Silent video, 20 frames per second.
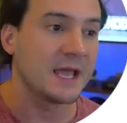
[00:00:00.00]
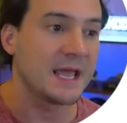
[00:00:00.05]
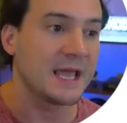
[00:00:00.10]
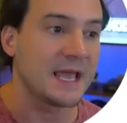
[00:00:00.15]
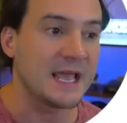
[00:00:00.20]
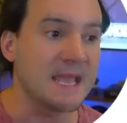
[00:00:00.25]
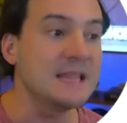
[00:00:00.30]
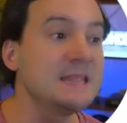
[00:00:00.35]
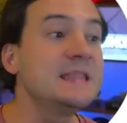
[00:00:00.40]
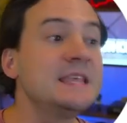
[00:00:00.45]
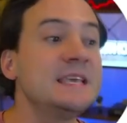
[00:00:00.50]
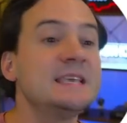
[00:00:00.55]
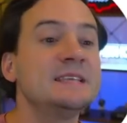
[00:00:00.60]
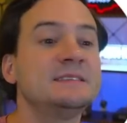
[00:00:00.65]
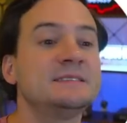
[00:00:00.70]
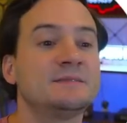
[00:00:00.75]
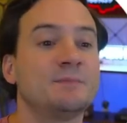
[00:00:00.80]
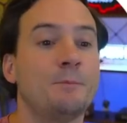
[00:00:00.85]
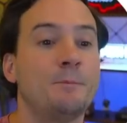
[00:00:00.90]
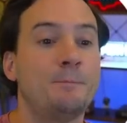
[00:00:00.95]
in
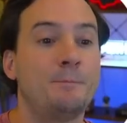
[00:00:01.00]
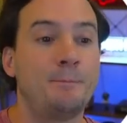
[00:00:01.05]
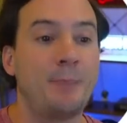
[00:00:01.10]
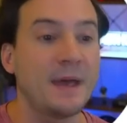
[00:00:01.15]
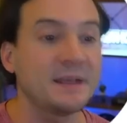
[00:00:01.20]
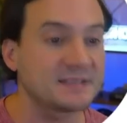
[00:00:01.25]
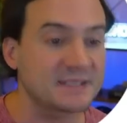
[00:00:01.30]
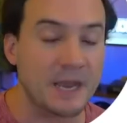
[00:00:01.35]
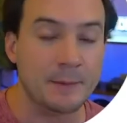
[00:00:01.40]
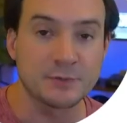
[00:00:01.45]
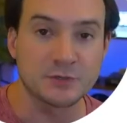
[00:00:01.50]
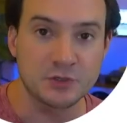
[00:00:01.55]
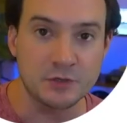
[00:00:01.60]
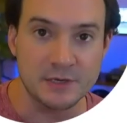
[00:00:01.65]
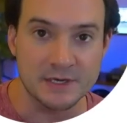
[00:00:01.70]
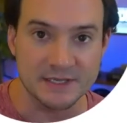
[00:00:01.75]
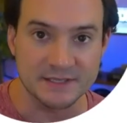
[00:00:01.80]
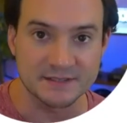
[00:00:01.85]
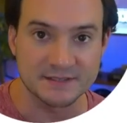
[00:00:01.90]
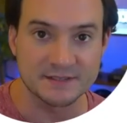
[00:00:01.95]
these best
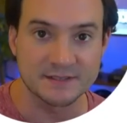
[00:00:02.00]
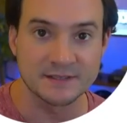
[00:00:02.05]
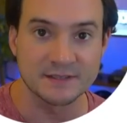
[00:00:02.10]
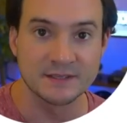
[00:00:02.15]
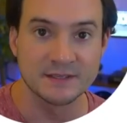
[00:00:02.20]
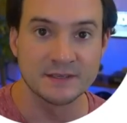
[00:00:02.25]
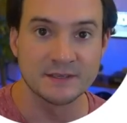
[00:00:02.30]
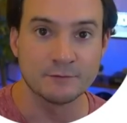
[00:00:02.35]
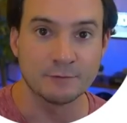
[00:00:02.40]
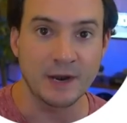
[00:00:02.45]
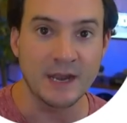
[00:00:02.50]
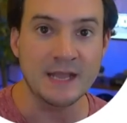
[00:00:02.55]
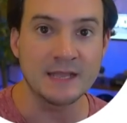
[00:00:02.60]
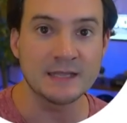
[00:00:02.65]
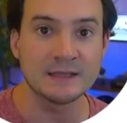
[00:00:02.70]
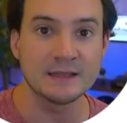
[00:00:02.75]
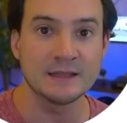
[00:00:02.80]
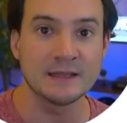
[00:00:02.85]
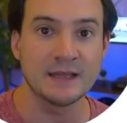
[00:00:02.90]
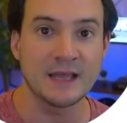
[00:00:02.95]
opportunities,
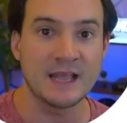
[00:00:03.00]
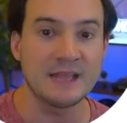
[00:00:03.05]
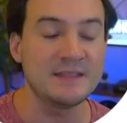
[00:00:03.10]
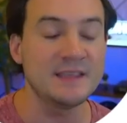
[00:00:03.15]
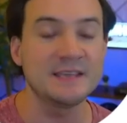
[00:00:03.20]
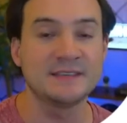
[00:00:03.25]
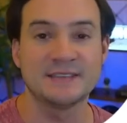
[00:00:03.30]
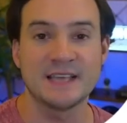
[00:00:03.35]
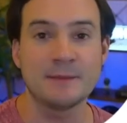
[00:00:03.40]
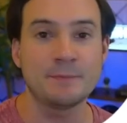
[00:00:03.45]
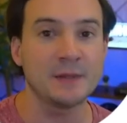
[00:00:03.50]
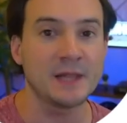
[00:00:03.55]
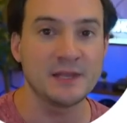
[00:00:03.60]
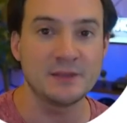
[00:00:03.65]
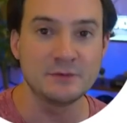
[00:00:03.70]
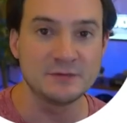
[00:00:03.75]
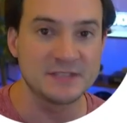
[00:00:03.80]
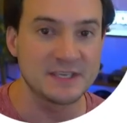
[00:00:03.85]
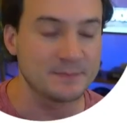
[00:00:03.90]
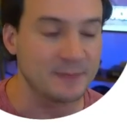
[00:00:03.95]
right? In the example I
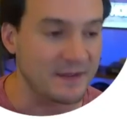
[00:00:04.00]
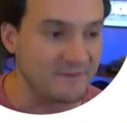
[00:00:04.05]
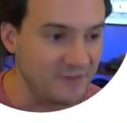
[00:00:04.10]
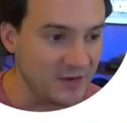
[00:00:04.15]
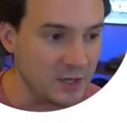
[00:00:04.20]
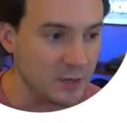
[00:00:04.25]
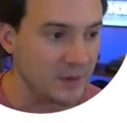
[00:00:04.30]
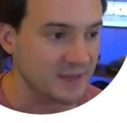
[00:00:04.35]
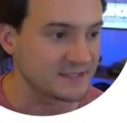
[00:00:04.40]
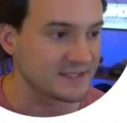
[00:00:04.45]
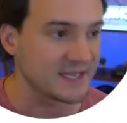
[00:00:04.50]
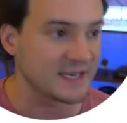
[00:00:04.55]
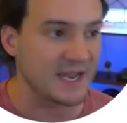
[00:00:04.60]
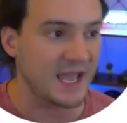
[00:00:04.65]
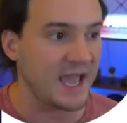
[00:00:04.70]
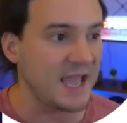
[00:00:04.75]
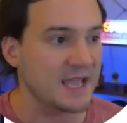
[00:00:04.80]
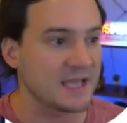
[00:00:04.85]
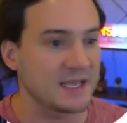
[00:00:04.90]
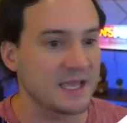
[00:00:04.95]
used in my video, I said,
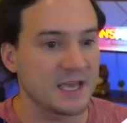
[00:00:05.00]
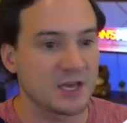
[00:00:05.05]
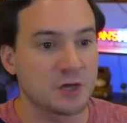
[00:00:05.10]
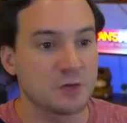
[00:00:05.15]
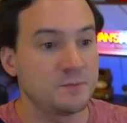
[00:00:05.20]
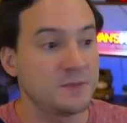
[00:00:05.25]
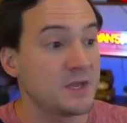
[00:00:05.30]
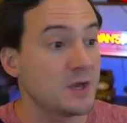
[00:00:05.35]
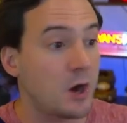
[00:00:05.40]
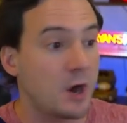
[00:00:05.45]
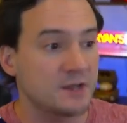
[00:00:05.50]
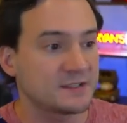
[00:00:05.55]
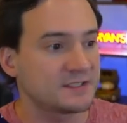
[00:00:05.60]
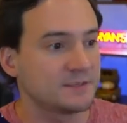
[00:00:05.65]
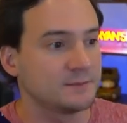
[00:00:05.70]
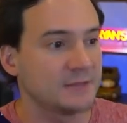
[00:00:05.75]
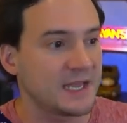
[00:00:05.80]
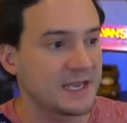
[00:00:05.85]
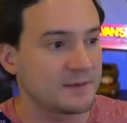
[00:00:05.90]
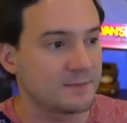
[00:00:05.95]
hey, it could be
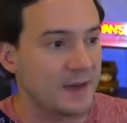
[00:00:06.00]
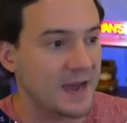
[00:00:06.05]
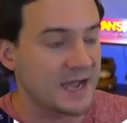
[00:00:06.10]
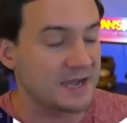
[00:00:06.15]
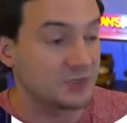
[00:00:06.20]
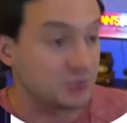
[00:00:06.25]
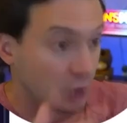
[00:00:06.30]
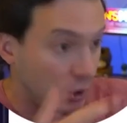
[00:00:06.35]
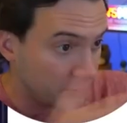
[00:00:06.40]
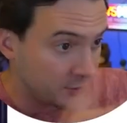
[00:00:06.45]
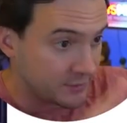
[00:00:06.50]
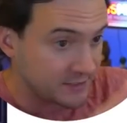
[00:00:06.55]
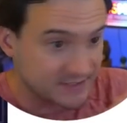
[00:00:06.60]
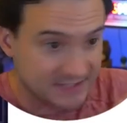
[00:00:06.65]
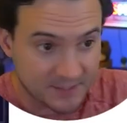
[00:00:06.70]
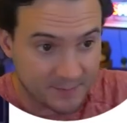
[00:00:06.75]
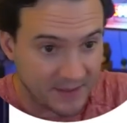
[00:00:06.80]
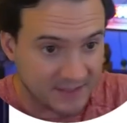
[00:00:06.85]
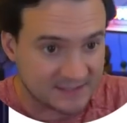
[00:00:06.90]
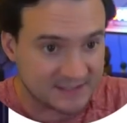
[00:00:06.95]
awesome like my daughter is
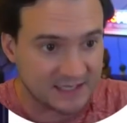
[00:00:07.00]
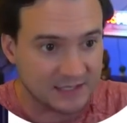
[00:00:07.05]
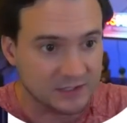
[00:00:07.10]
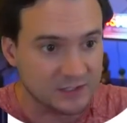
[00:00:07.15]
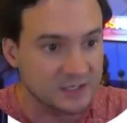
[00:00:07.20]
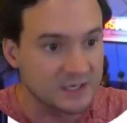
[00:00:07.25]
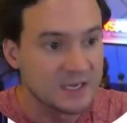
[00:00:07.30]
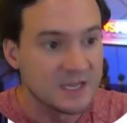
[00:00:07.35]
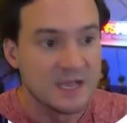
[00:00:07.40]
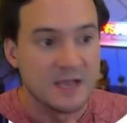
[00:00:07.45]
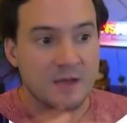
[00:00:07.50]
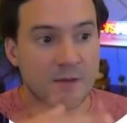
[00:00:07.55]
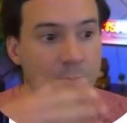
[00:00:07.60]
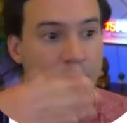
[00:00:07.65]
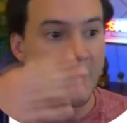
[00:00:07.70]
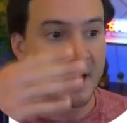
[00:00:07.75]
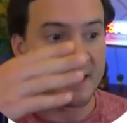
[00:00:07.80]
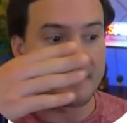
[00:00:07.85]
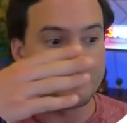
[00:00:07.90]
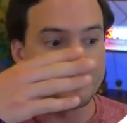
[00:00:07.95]
the bestseller,
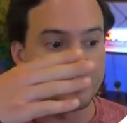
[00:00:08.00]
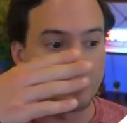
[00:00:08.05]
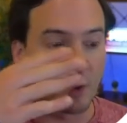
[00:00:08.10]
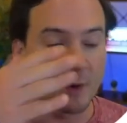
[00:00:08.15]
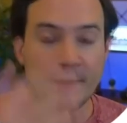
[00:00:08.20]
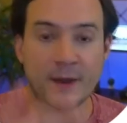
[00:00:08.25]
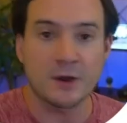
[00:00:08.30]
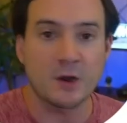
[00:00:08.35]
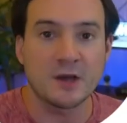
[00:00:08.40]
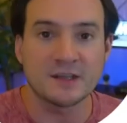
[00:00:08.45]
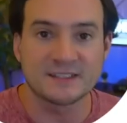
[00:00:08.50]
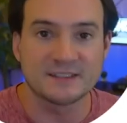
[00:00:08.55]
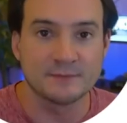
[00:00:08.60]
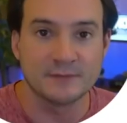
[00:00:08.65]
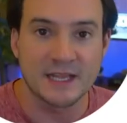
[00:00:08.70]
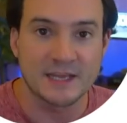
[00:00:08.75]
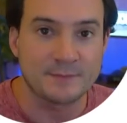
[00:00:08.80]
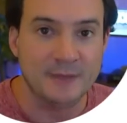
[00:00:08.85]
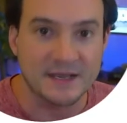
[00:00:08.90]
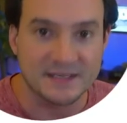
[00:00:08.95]
but what about awesome
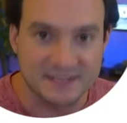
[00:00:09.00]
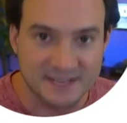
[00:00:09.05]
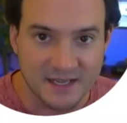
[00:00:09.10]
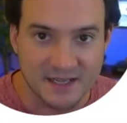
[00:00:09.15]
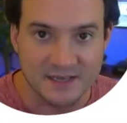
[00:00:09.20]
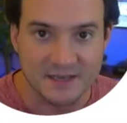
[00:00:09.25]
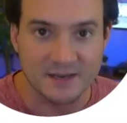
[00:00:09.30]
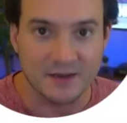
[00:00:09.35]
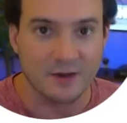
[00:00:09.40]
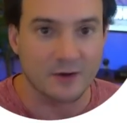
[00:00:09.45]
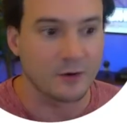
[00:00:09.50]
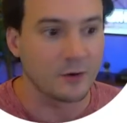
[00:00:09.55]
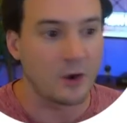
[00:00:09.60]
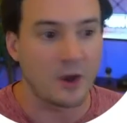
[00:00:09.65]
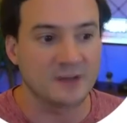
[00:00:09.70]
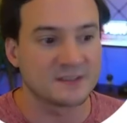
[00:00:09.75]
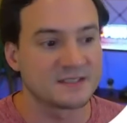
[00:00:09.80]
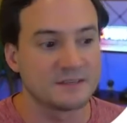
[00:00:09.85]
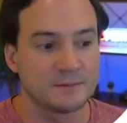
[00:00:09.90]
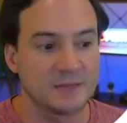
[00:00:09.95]
like my son, or
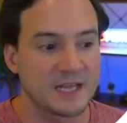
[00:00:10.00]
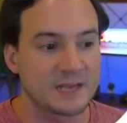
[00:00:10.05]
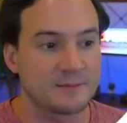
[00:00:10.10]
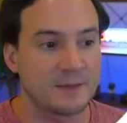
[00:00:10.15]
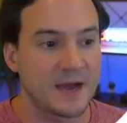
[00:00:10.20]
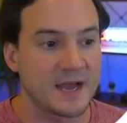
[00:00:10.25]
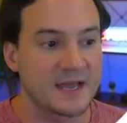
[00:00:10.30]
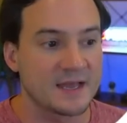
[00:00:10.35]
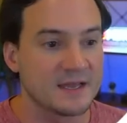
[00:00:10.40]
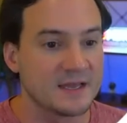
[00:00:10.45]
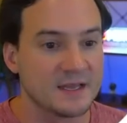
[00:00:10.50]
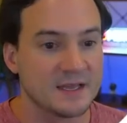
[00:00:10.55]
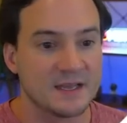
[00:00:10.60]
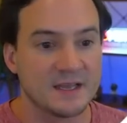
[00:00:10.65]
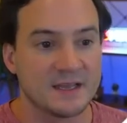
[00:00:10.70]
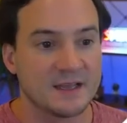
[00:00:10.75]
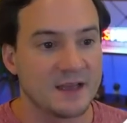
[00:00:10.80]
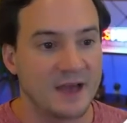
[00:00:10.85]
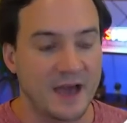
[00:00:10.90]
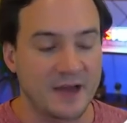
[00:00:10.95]
awesome like my,
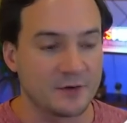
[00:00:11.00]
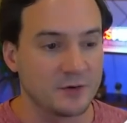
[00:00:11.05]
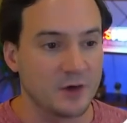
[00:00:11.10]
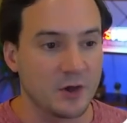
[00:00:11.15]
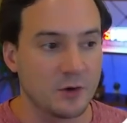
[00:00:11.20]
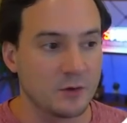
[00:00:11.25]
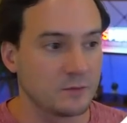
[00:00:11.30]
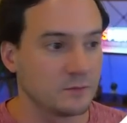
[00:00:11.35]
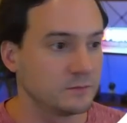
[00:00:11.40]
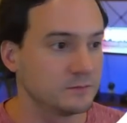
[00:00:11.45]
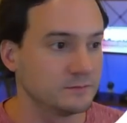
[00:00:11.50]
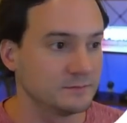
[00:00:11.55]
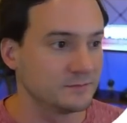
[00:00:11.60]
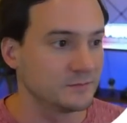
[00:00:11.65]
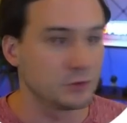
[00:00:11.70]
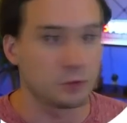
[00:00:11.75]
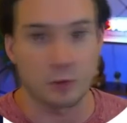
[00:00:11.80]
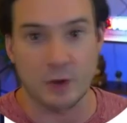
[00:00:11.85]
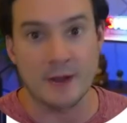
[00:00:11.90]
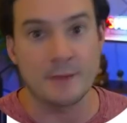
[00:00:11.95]
I don't know,
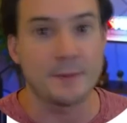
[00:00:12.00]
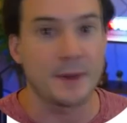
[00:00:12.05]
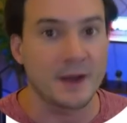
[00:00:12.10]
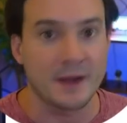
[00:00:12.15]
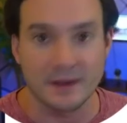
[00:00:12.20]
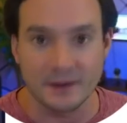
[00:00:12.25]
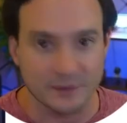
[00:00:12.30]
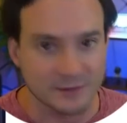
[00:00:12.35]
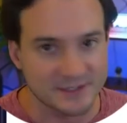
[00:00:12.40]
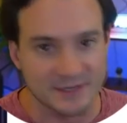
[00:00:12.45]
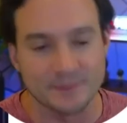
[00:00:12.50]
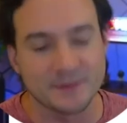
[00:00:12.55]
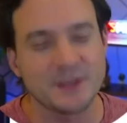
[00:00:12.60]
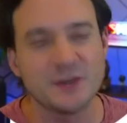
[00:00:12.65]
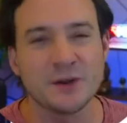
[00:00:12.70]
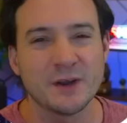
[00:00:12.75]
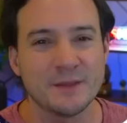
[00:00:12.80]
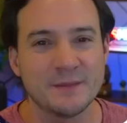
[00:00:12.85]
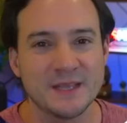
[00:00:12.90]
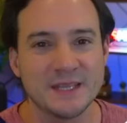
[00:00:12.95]
grandpa or something?
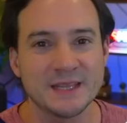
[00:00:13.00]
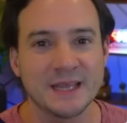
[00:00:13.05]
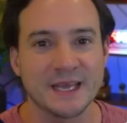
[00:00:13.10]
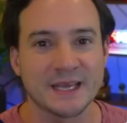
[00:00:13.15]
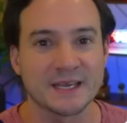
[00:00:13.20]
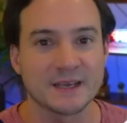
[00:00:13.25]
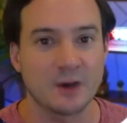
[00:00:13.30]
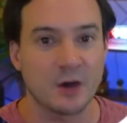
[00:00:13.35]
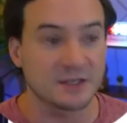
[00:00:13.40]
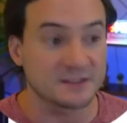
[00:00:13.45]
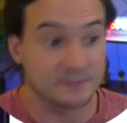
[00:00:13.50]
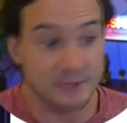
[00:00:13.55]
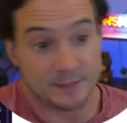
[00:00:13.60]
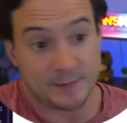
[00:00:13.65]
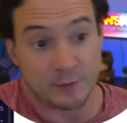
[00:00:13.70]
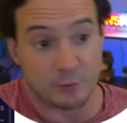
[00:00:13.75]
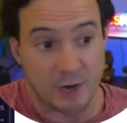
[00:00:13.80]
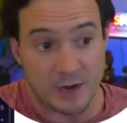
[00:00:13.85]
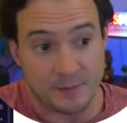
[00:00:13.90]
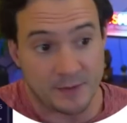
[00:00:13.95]
You know what I mean? Like awesome like
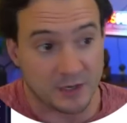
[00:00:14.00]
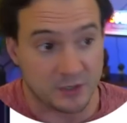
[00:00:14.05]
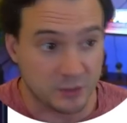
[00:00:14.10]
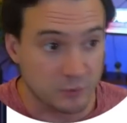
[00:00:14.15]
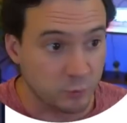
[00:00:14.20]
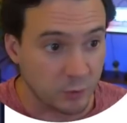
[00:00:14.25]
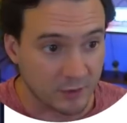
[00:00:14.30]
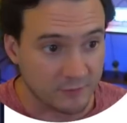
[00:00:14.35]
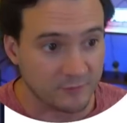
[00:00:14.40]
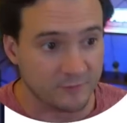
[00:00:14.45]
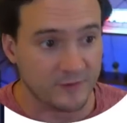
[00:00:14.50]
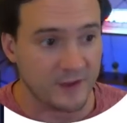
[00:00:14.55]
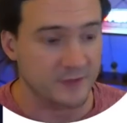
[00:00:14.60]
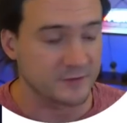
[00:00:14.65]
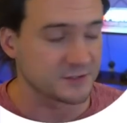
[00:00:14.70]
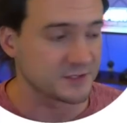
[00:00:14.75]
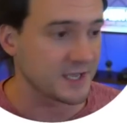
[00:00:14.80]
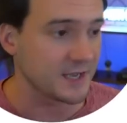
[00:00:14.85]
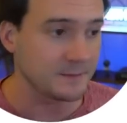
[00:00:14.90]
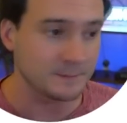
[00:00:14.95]
my grandpa could work for
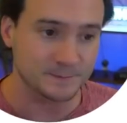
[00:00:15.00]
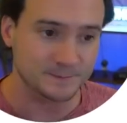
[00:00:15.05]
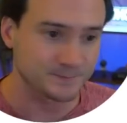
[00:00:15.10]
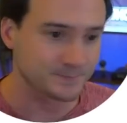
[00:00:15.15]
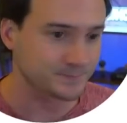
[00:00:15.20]
Father's Day,